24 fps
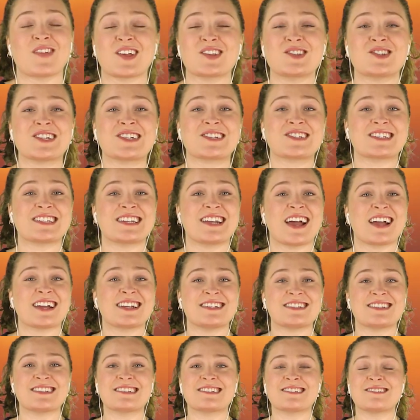That's just
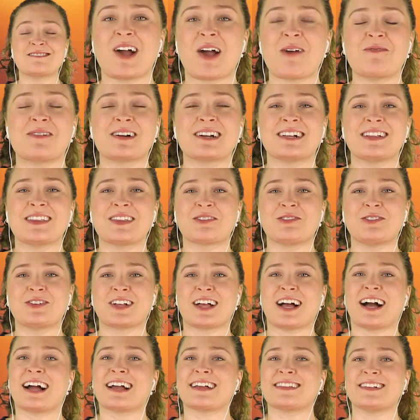nice. I want a little
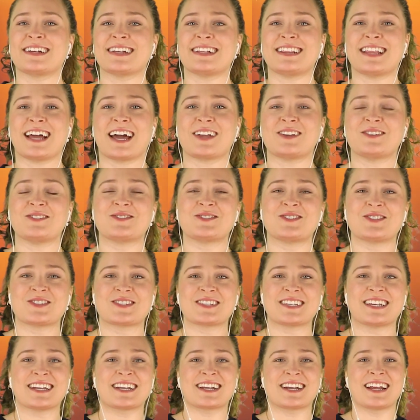guy like that who's
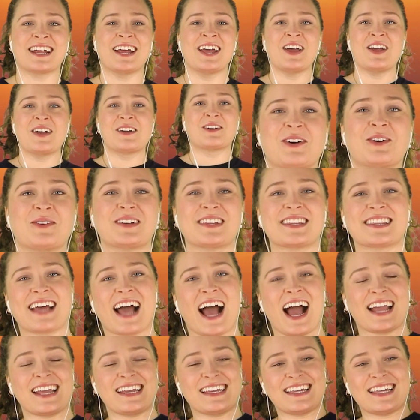just gonna go to the
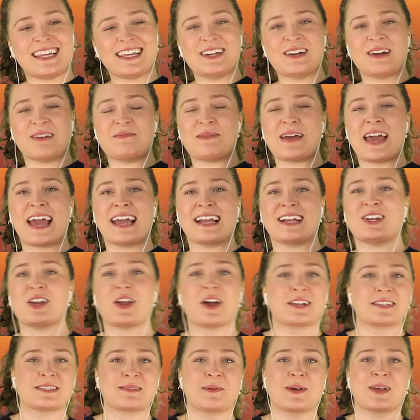Ikea bag,
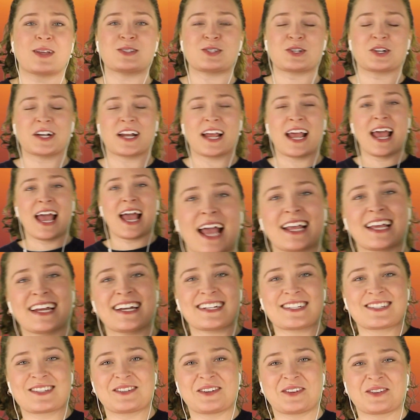not sponsored, and get
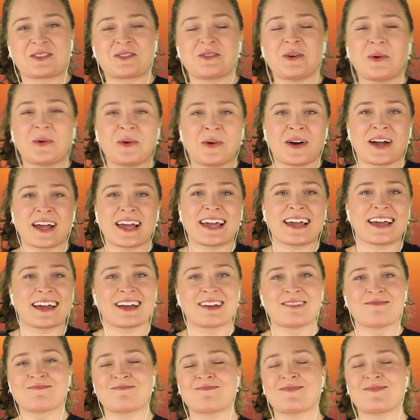his little toy.